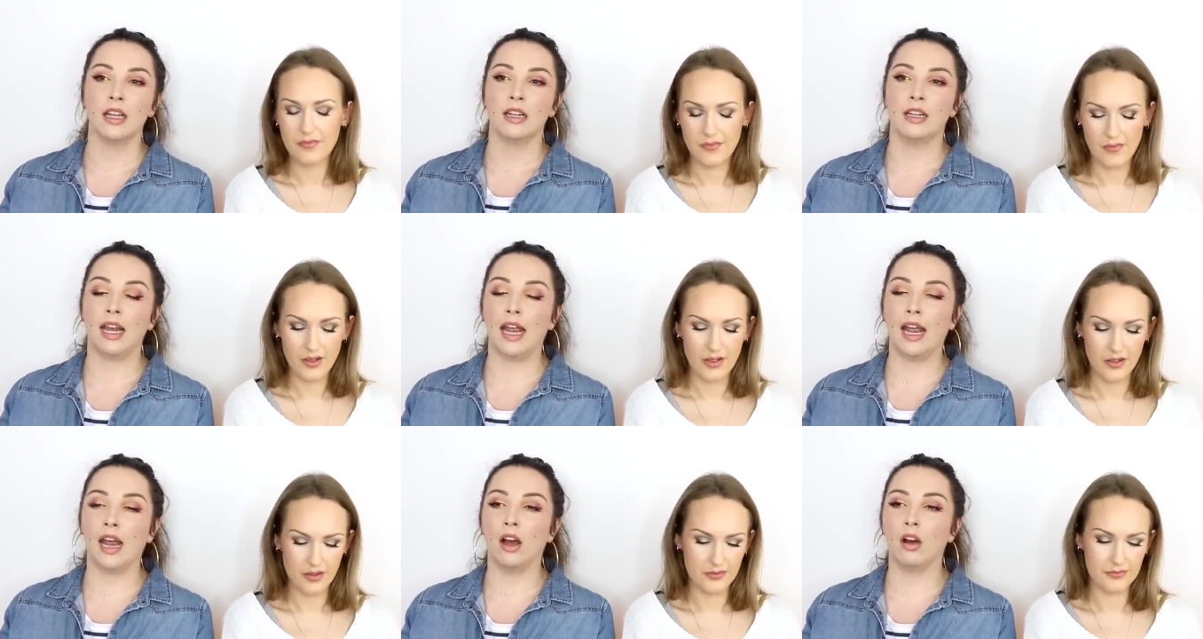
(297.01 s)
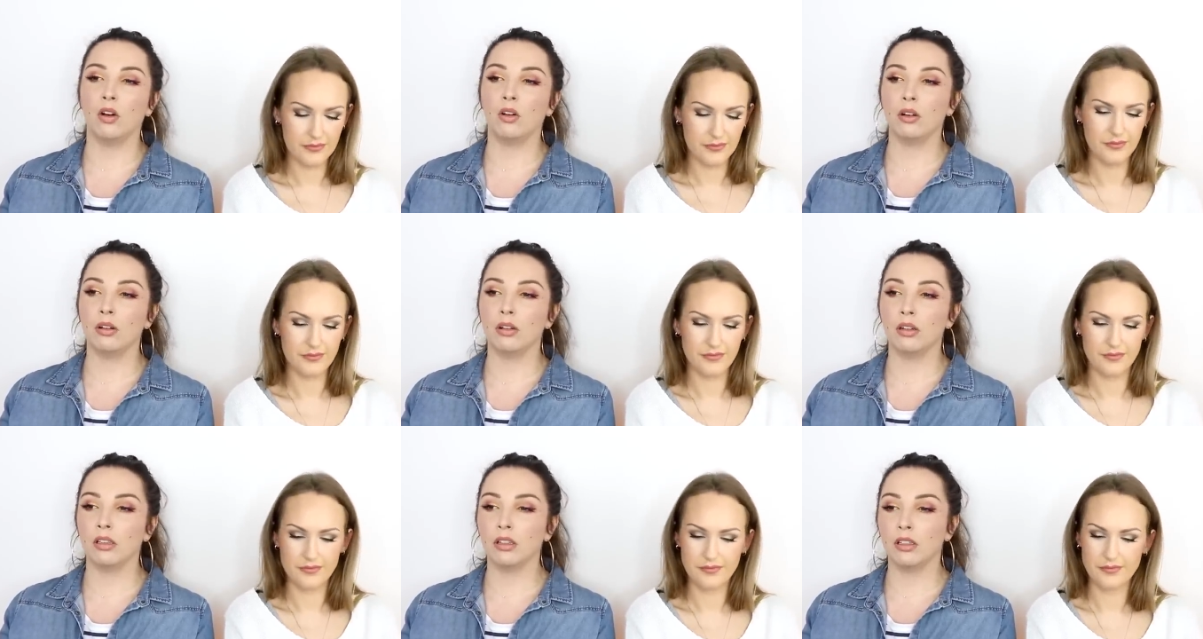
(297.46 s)

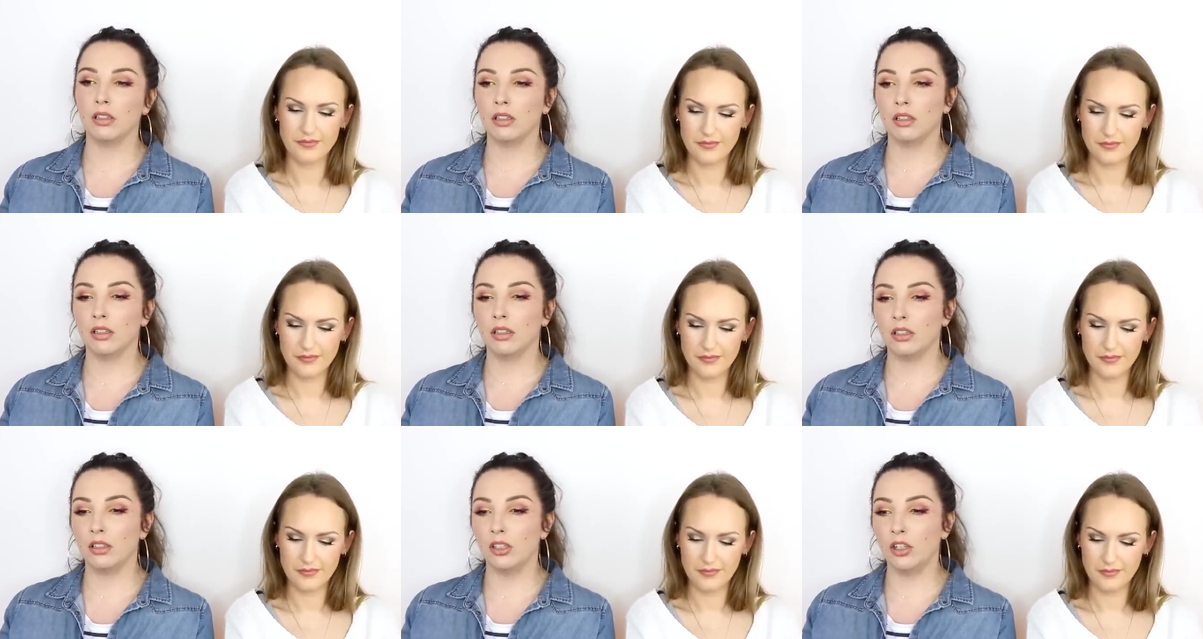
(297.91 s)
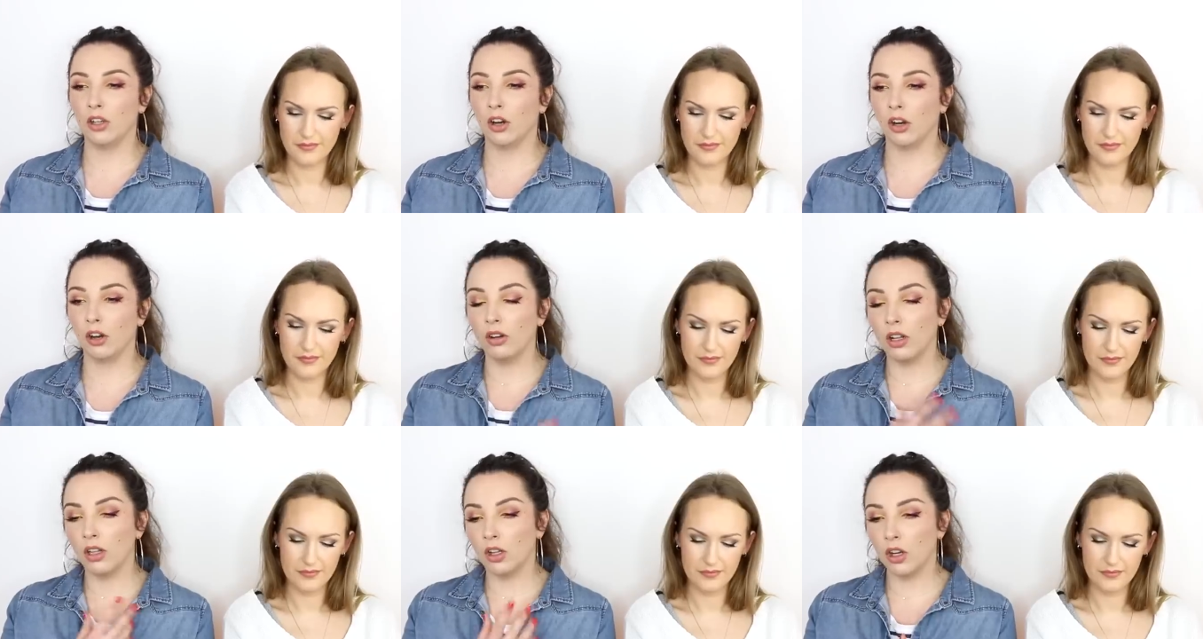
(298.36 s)
Speaker 1: Now, you
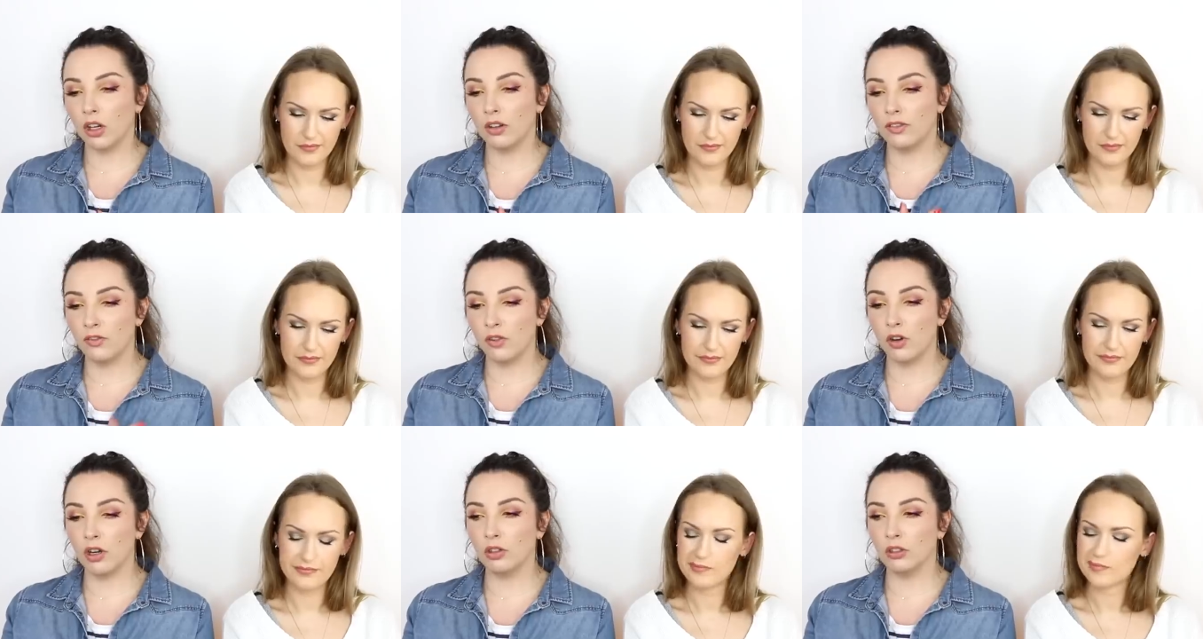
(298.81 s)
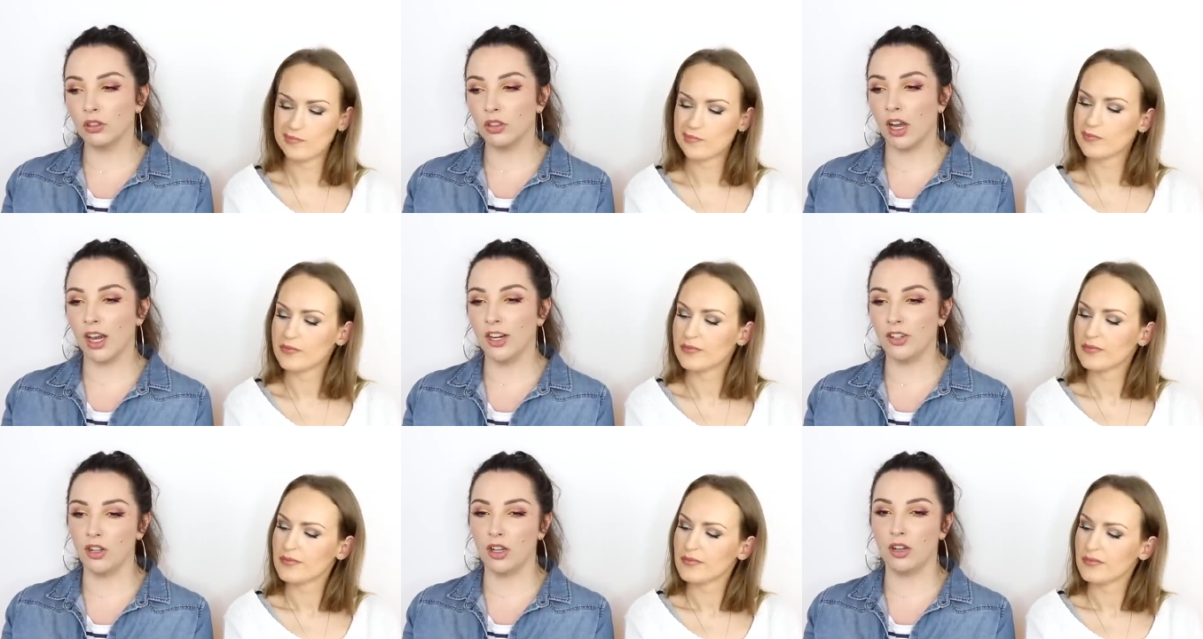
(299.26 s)
know, a lot of foiled
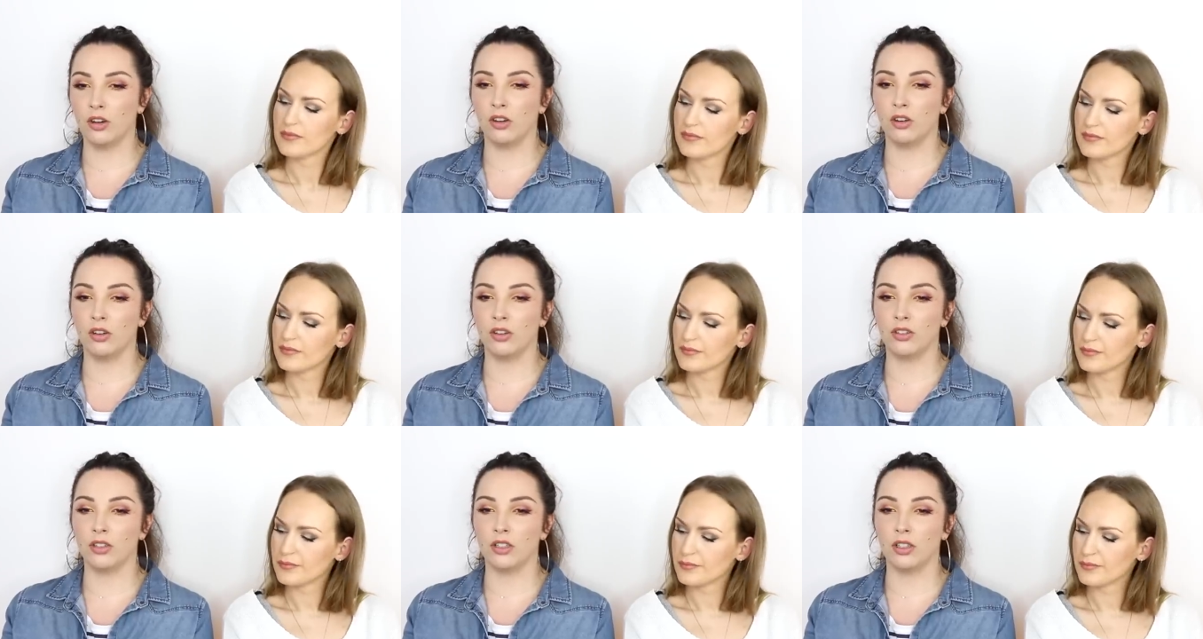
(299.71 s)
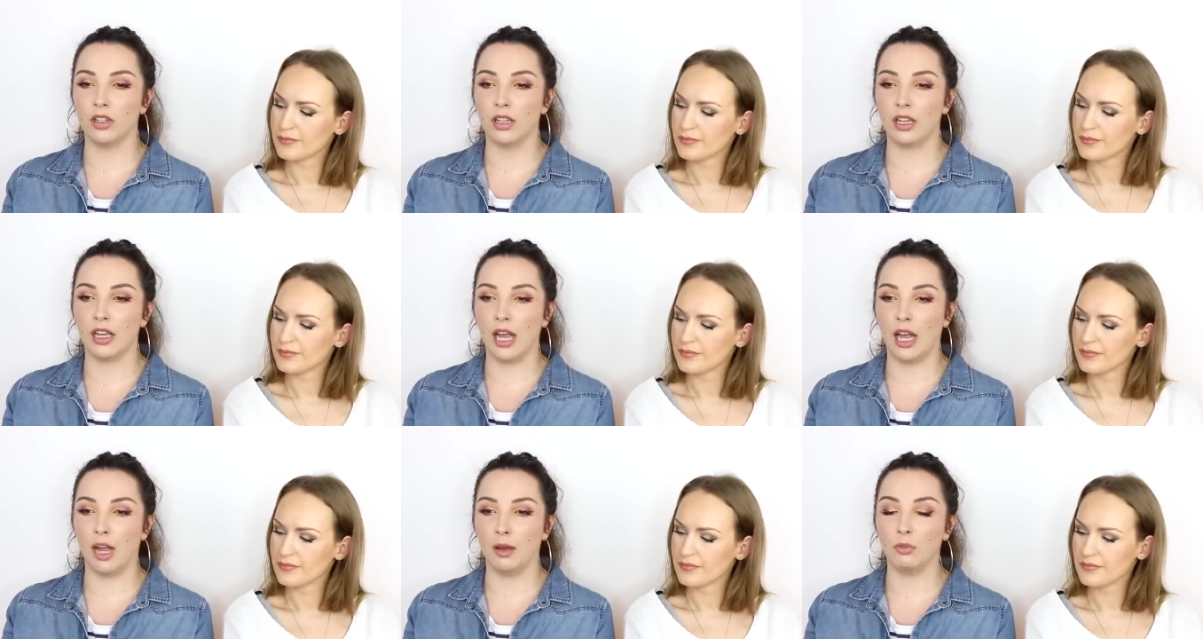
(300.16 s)
eyeshadows
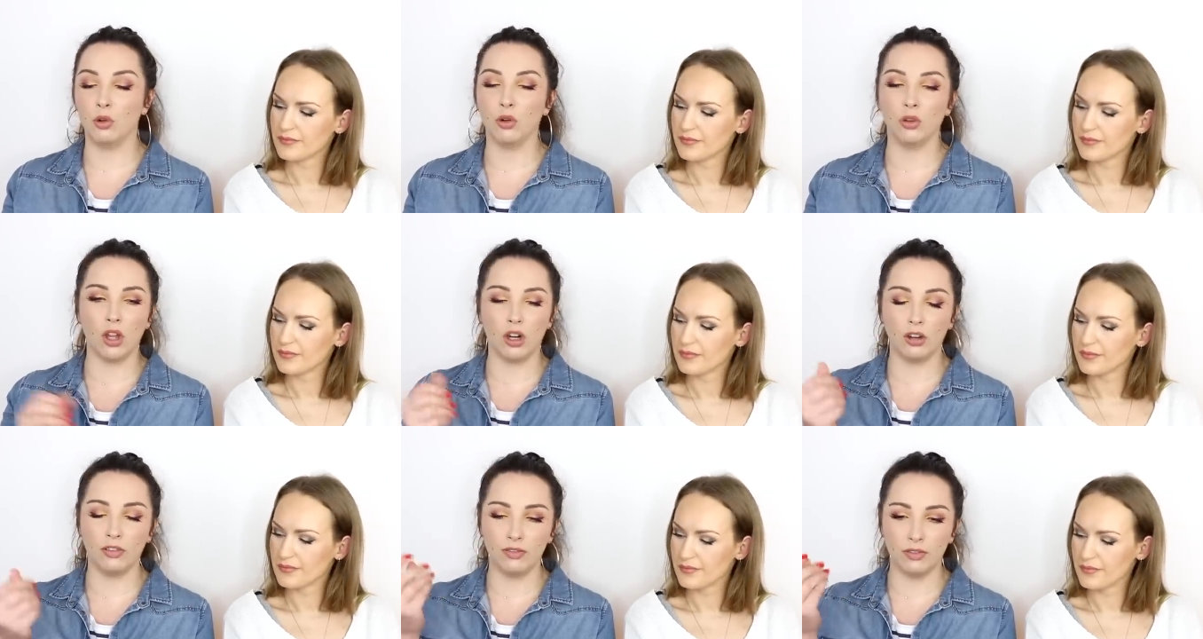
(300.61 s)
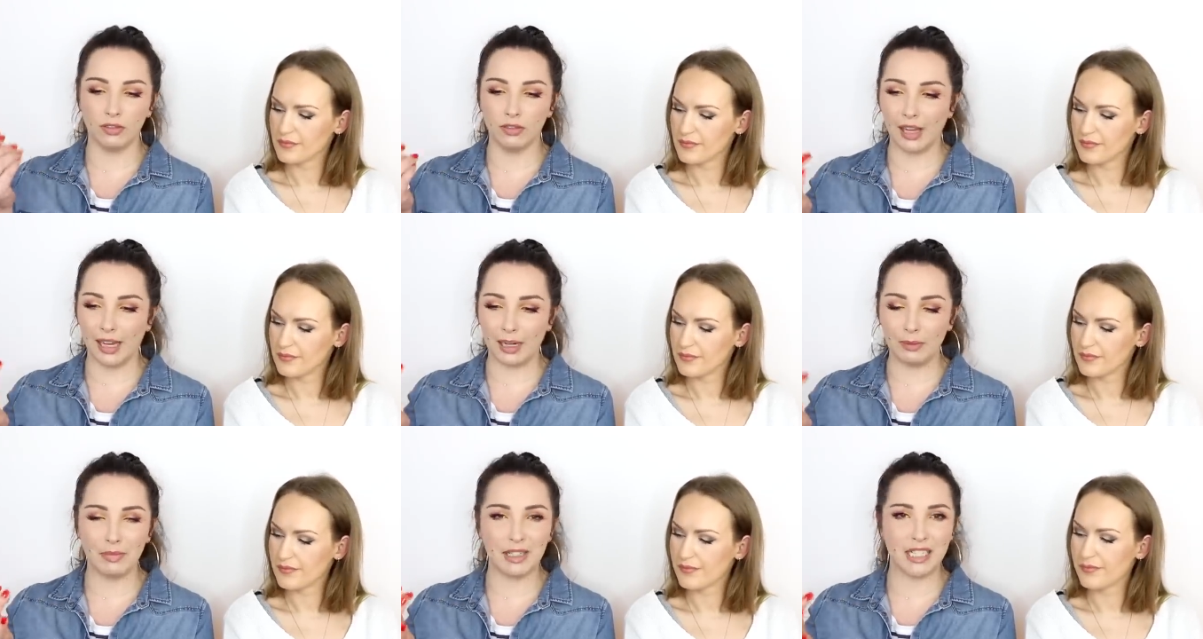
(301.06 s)
or a lot of like